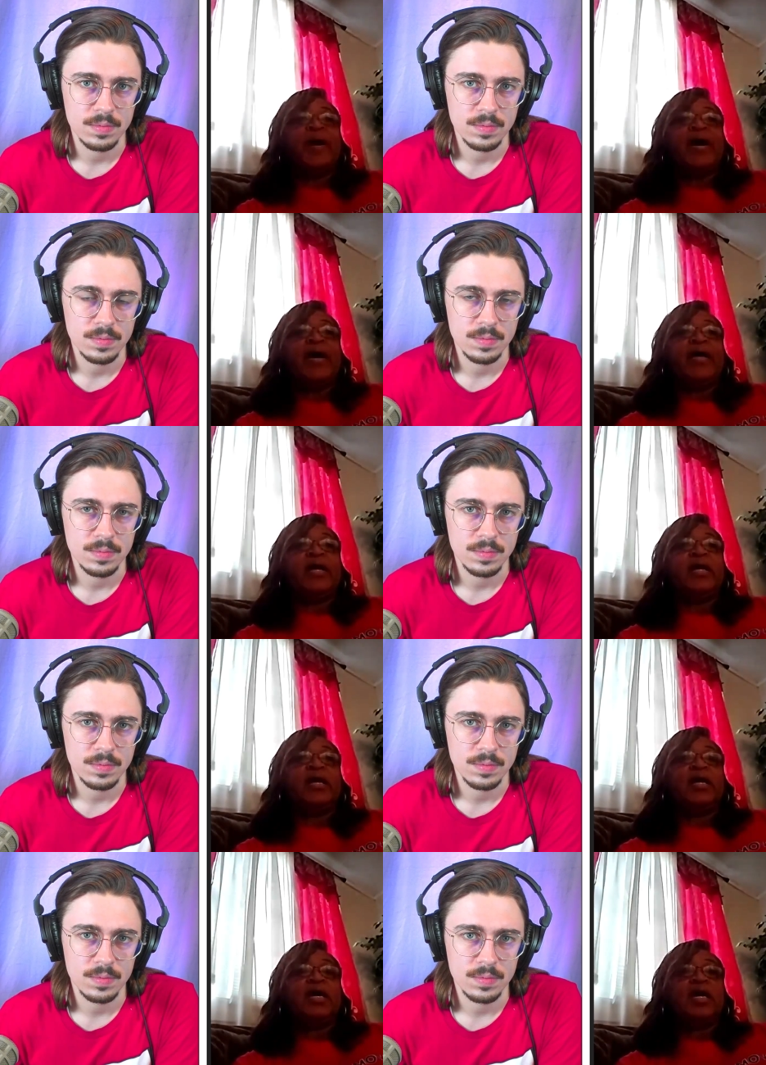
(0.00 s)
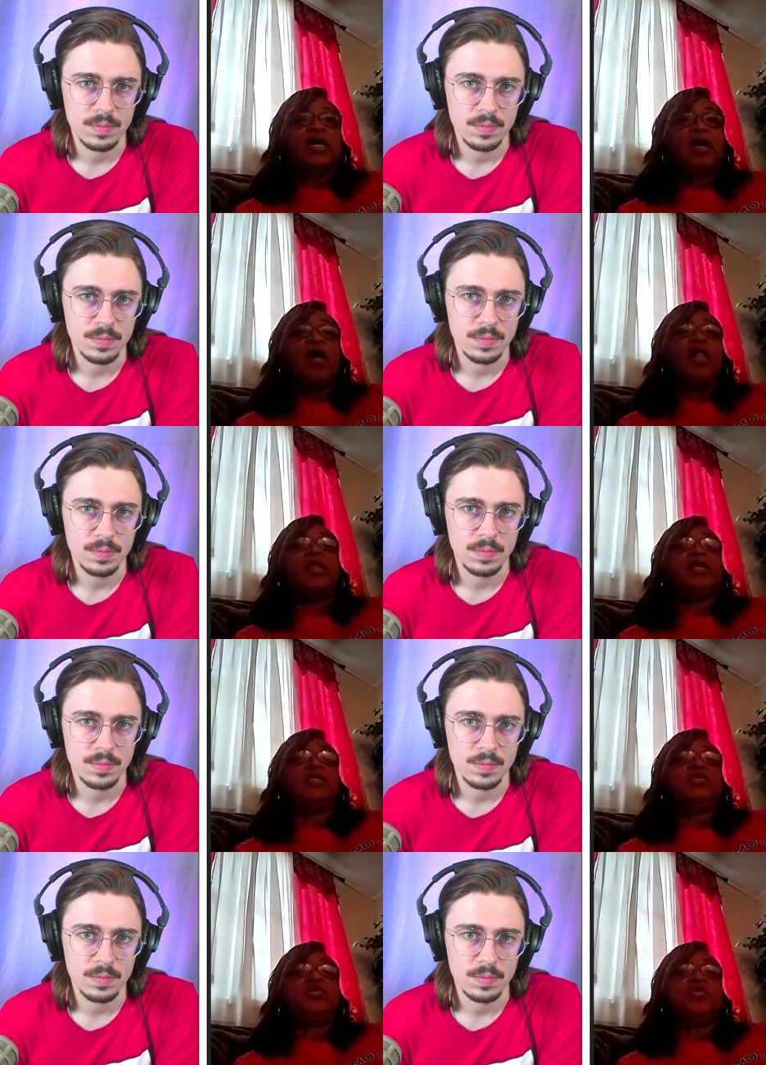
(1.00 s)
Speaker 1: by
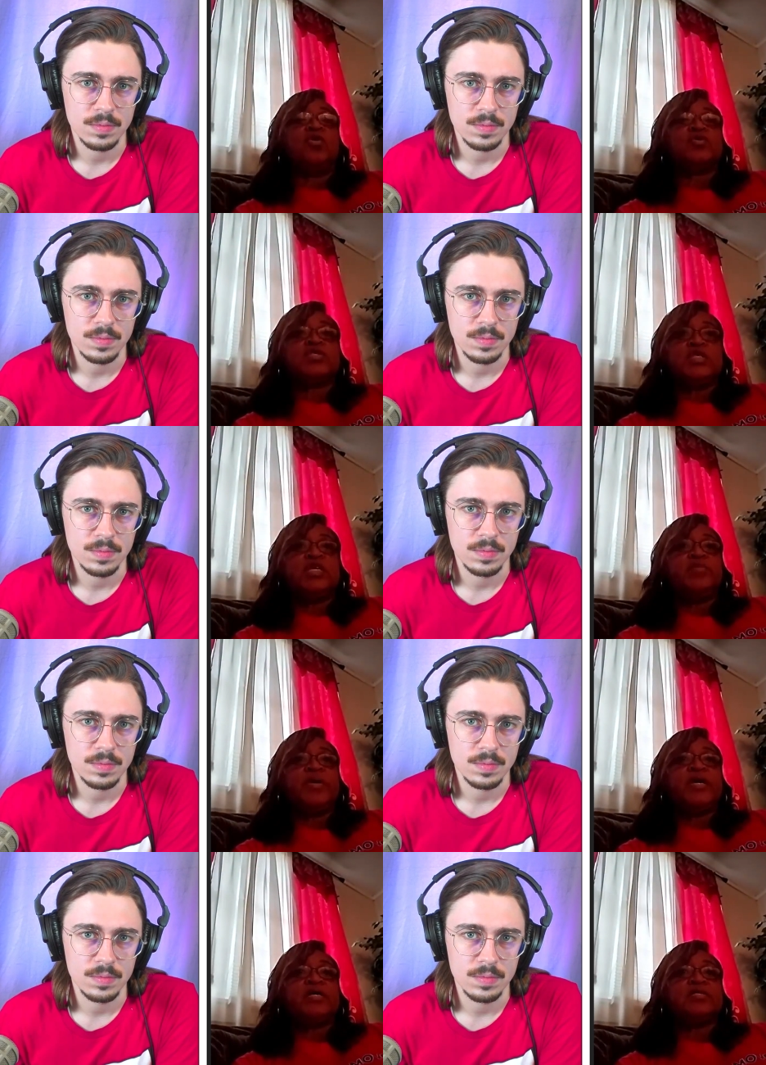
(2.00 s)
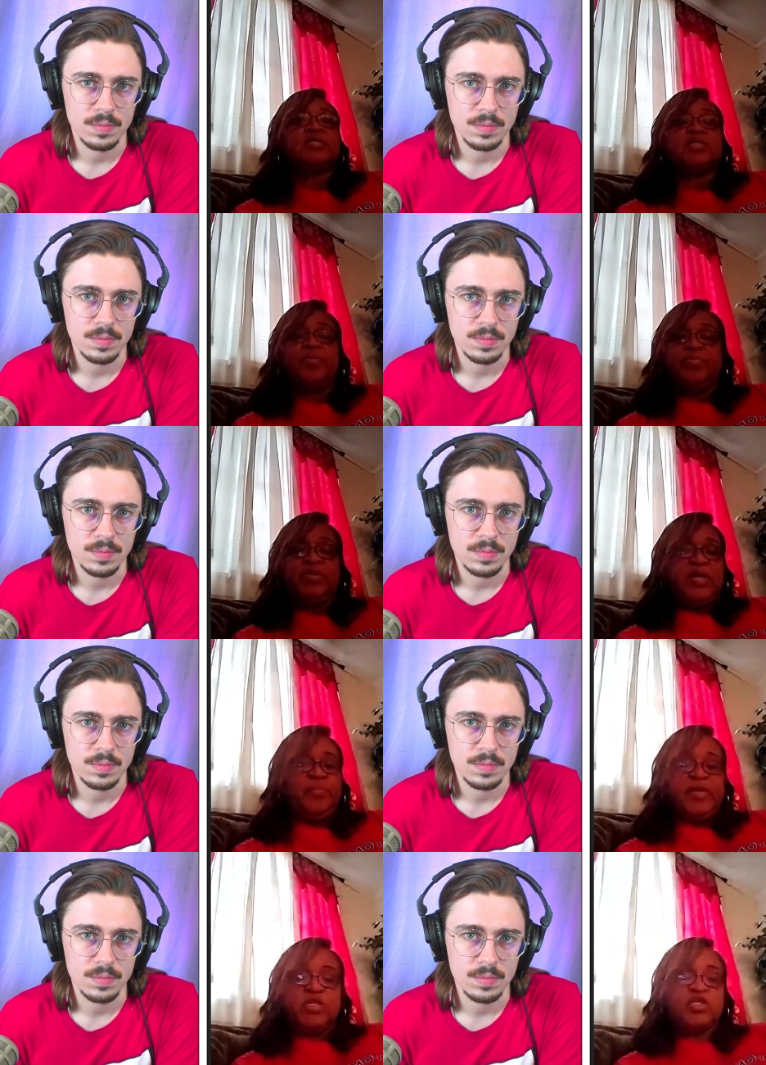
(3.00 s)
calling, you know, CMS, the, the
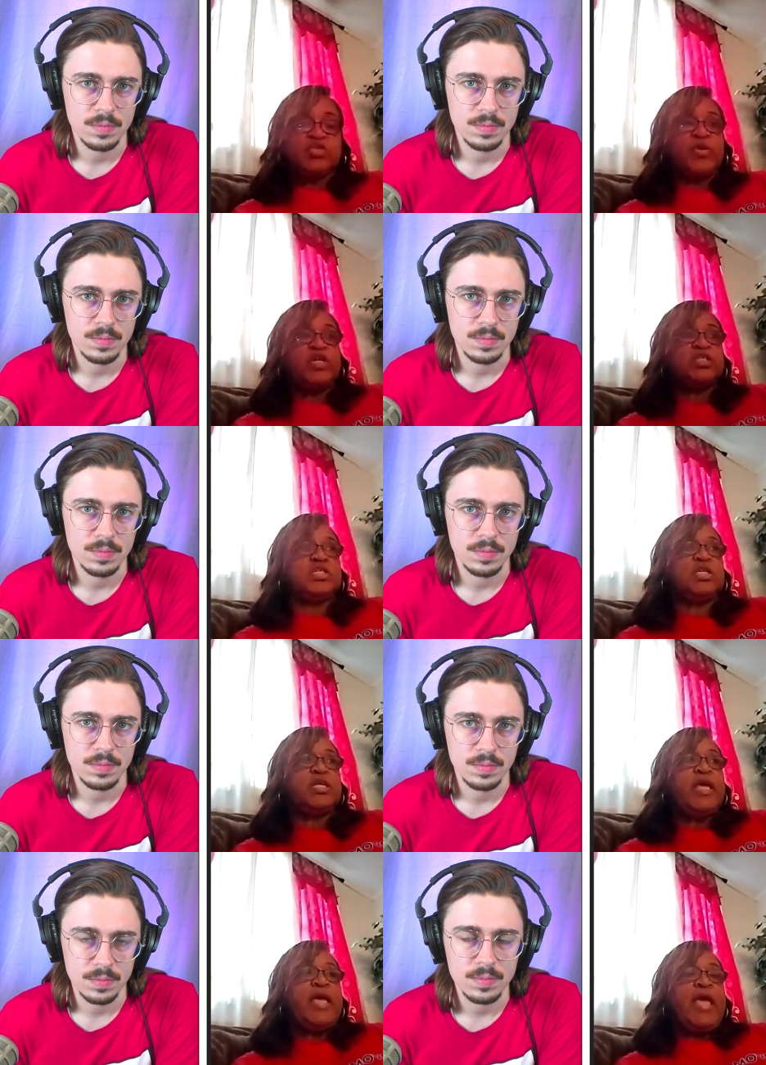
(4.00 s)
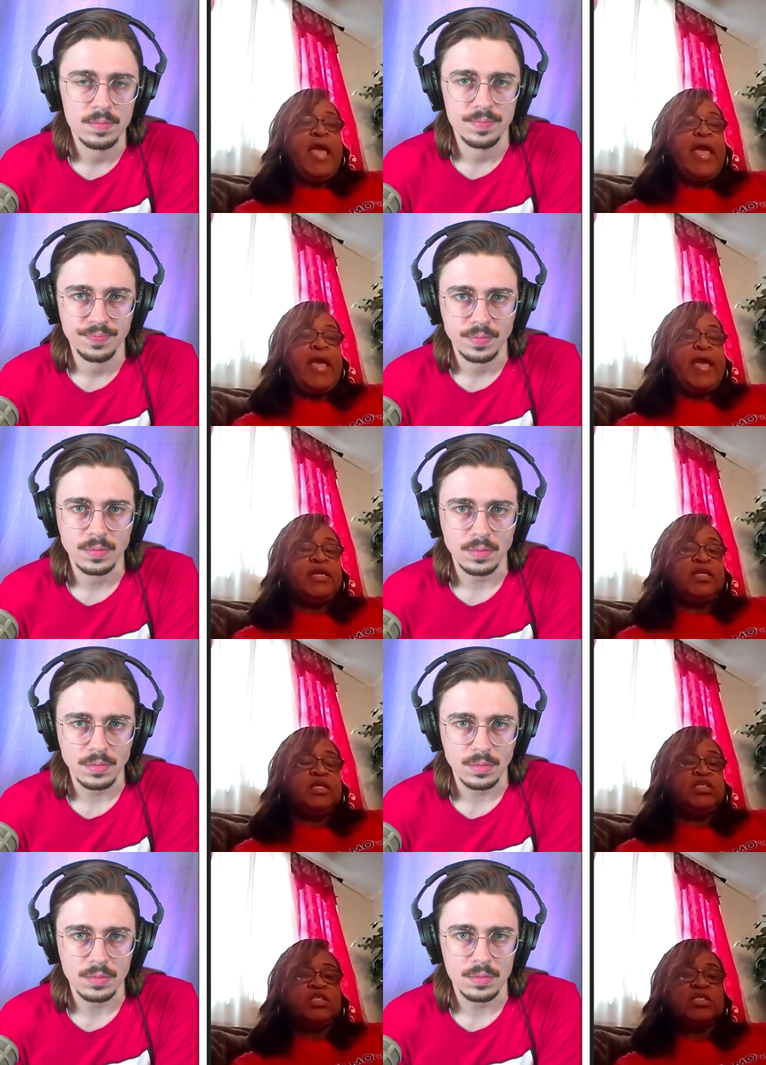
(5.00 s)
administration, and
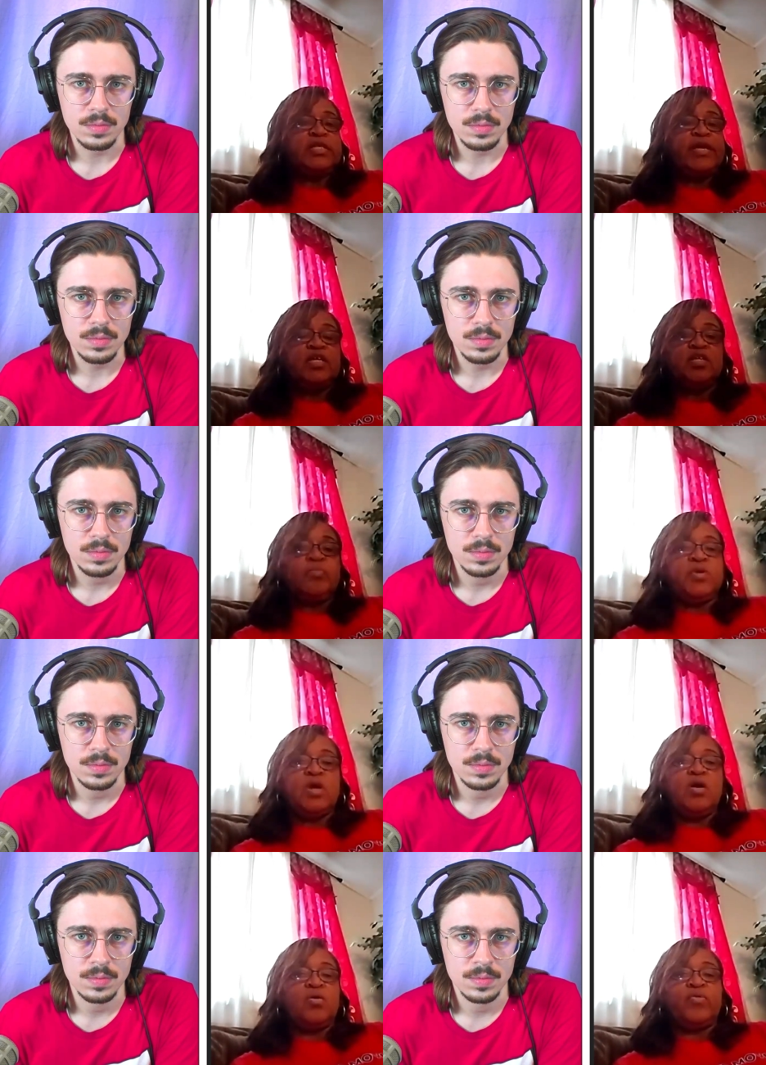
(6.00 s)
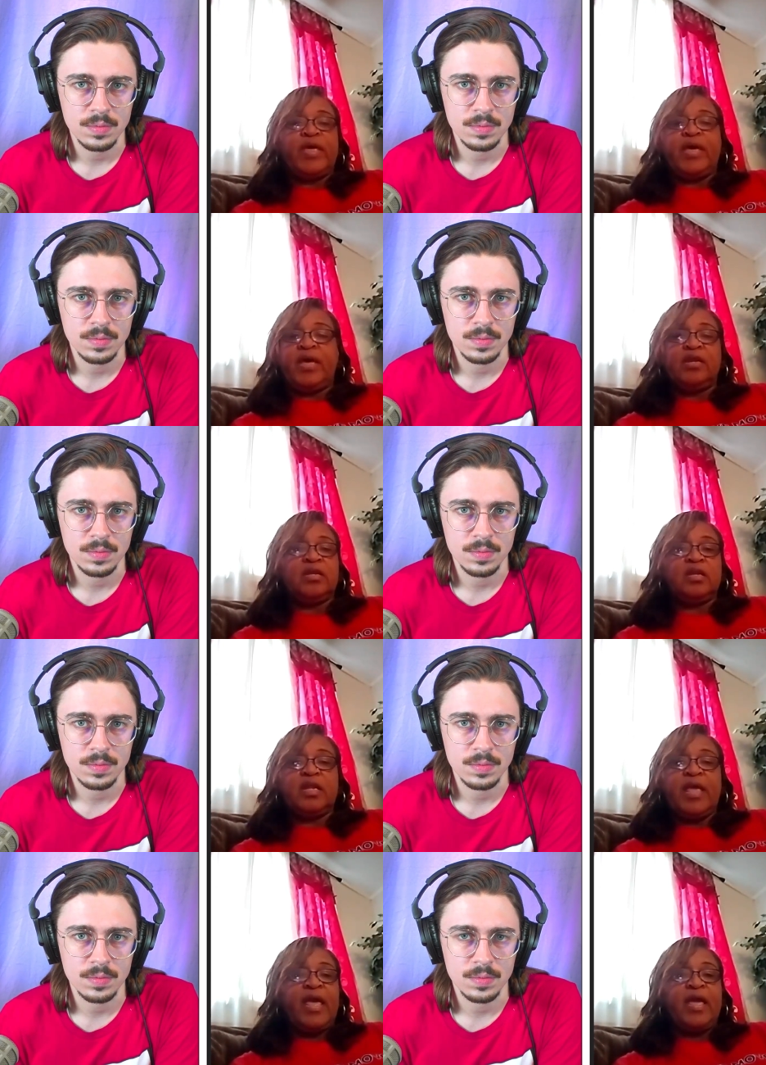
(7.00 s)
just letting them know that
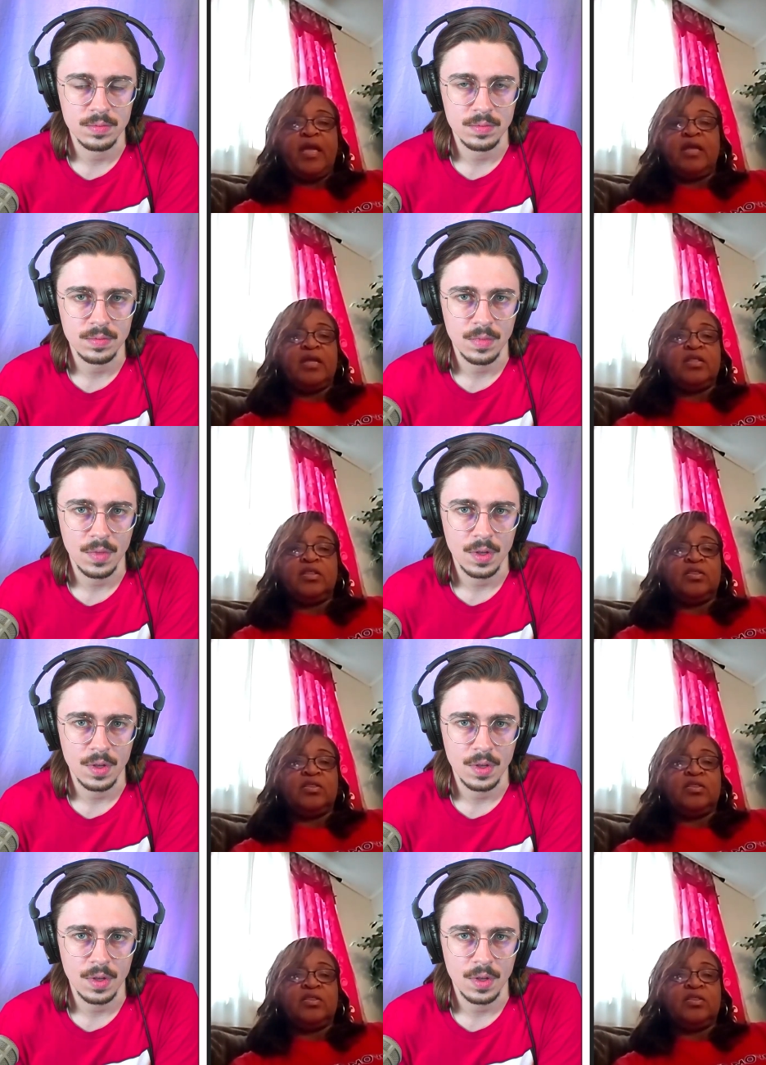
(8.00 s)
hey,